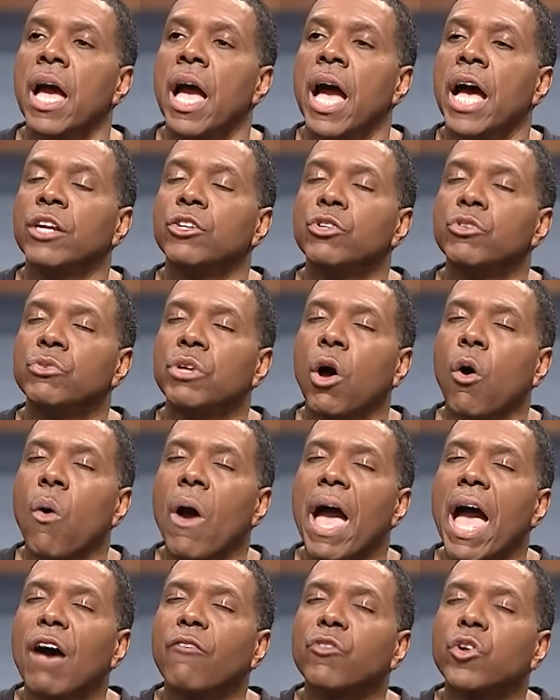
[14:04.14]
and you don't
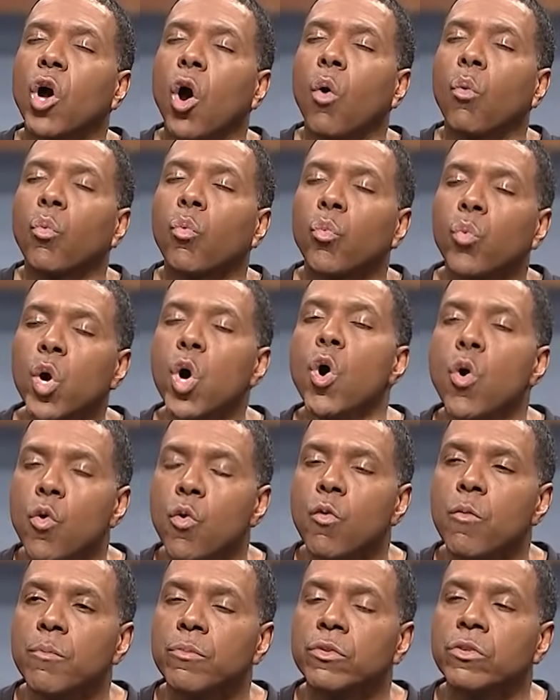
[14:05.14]
have no
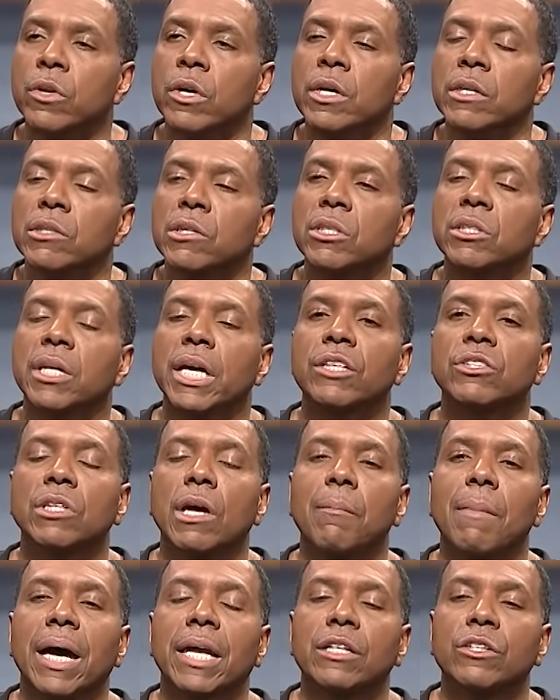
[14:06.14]
room to take
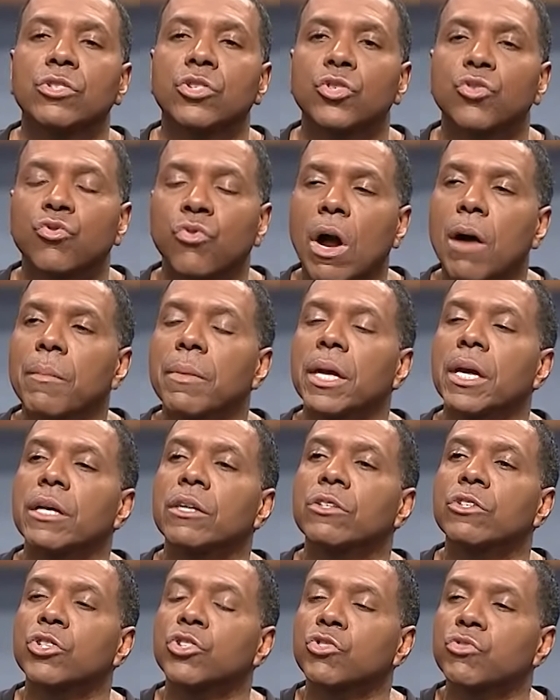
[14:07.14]
somebody's drum in
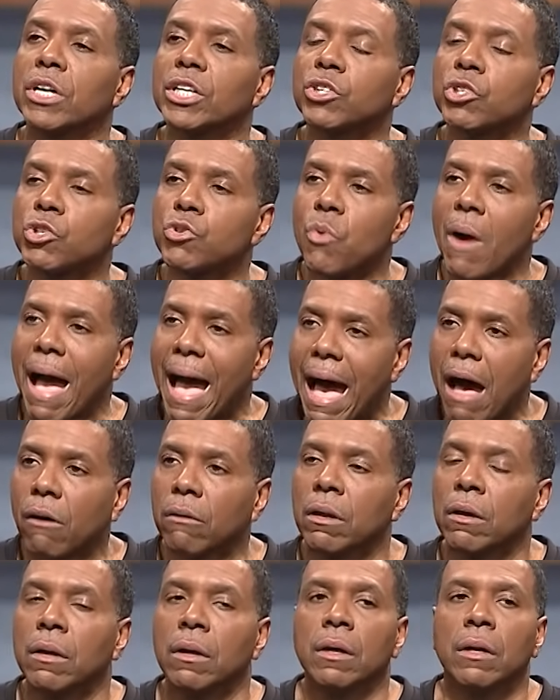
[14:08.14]
to stress you out.
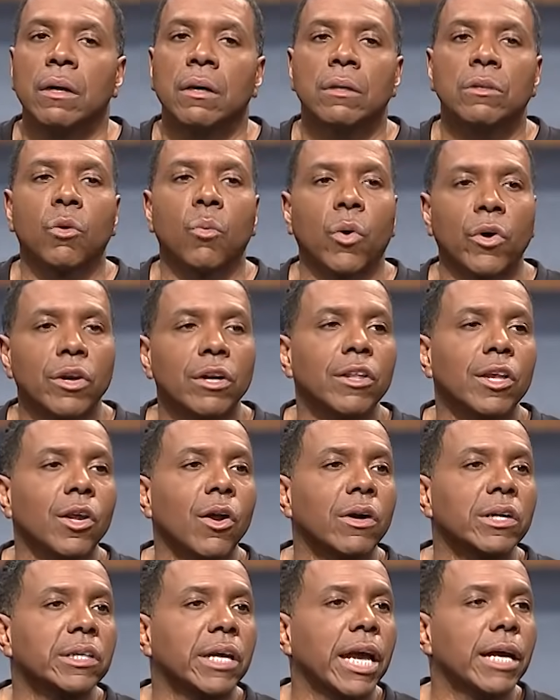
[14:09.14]
The word of the
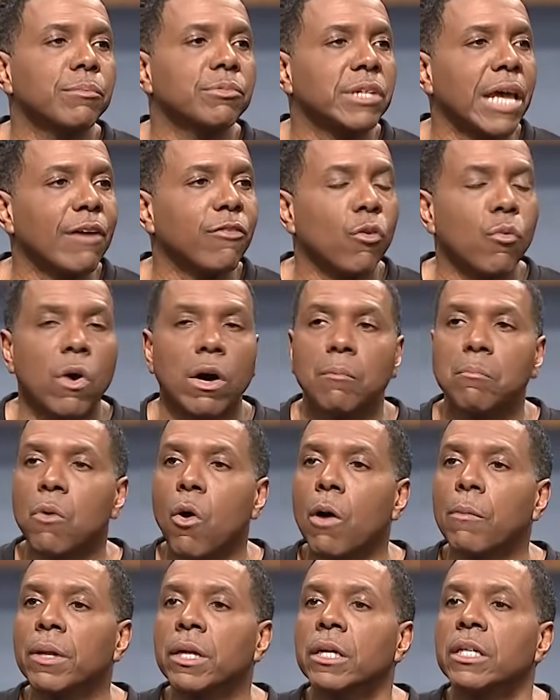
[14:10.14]
Lord came to Taffy one
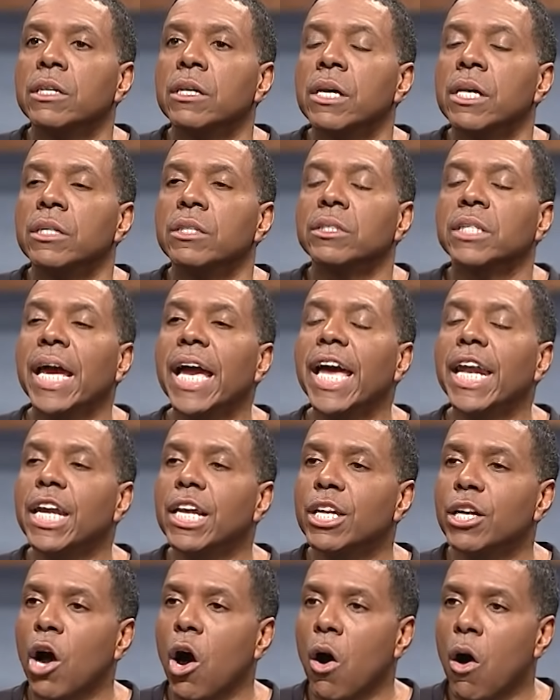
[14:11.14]
moment, tend to
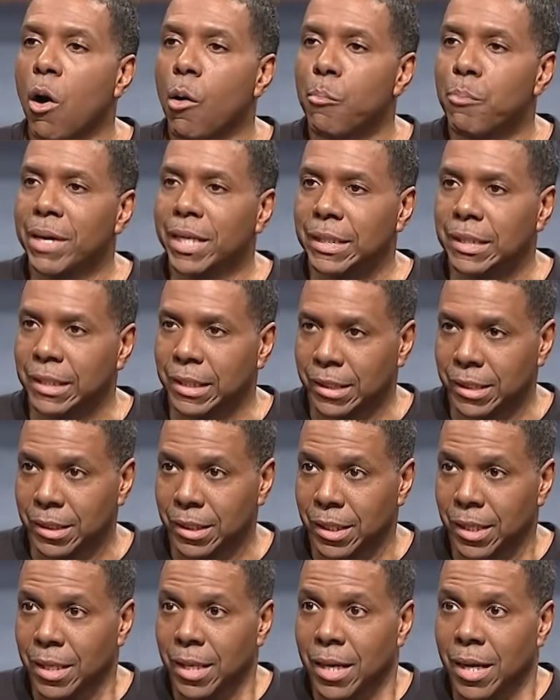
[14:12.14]
your own business.
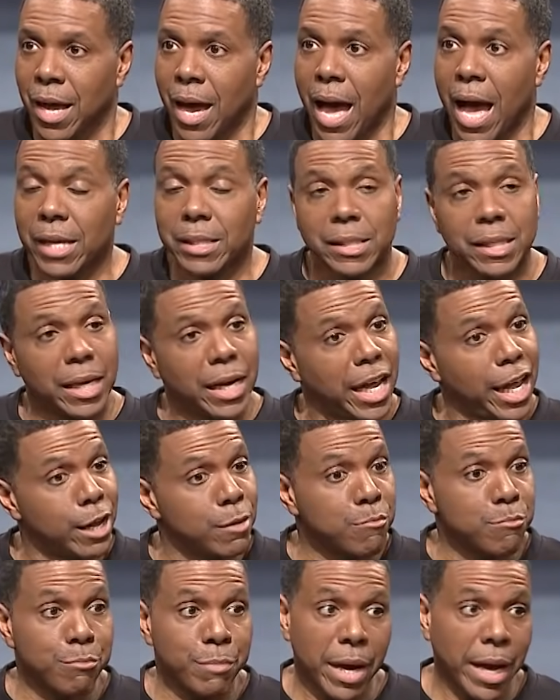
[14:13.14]
I said,
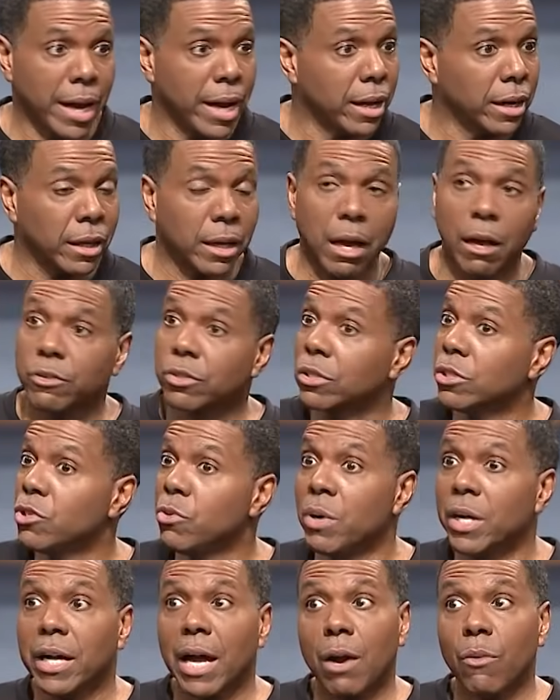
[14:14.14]
amen, because you
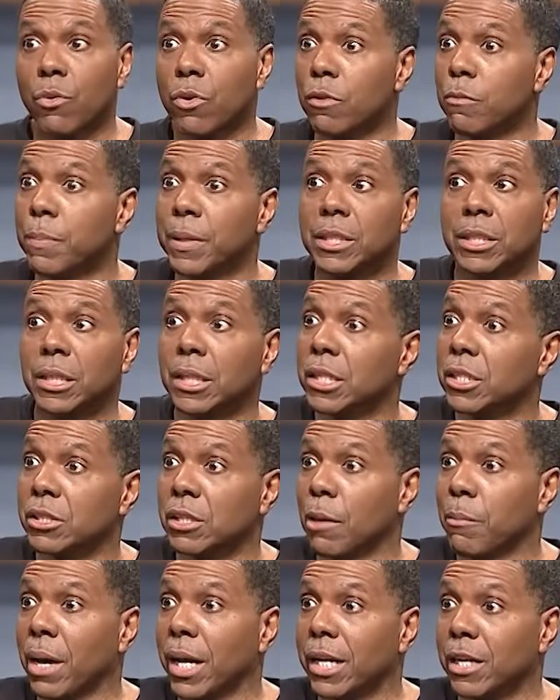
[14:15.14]
ain't got room to be tending
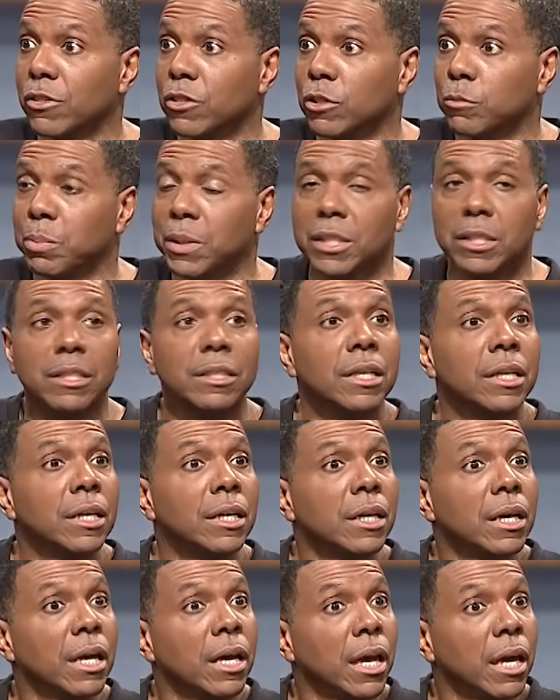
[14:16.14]
somebody else's business.
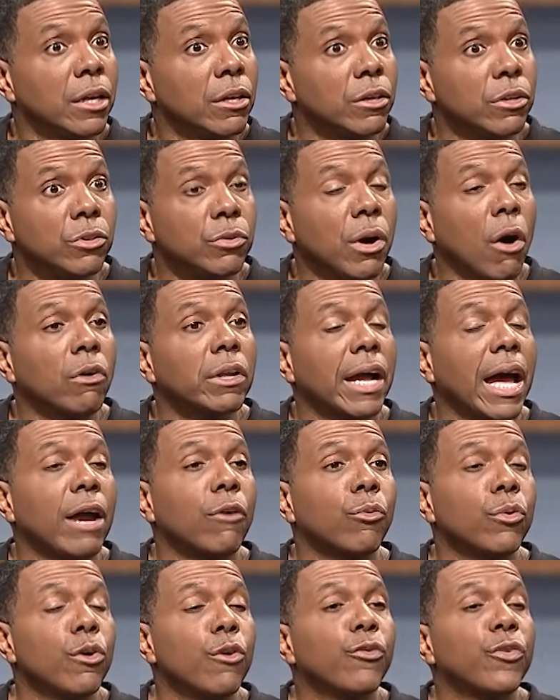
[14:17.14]
You only
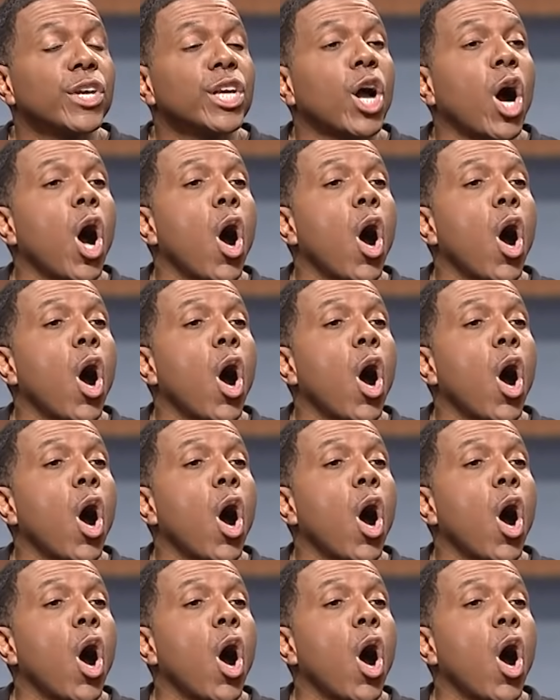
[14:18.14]
got room for your